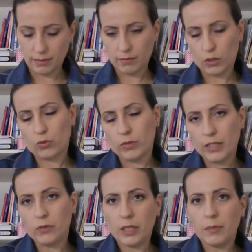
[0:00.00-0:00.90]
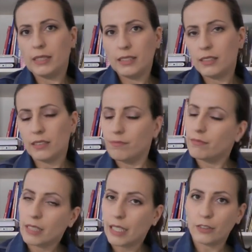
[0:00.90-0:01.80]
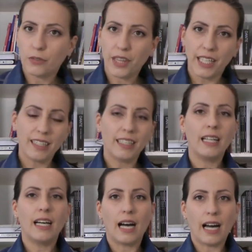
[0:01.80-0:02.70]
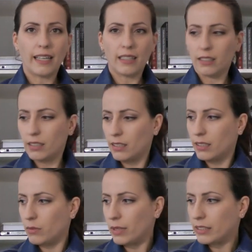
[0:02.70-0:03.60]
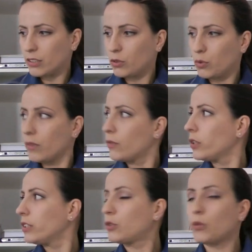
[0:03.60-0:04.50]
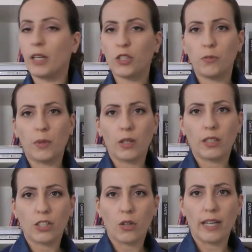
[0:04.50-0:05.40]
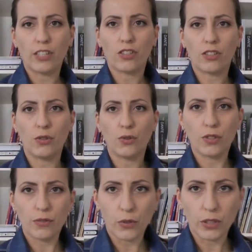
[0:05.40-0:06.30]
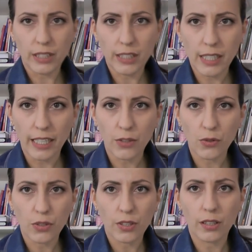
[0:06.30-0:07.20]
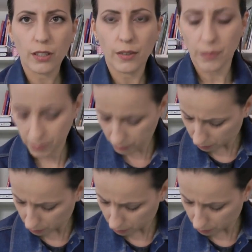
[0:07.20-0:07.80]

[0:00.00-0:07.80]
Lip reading: not really, but it's kind of thick, I wanted to avoid too much bulk, so I just used for this, I used a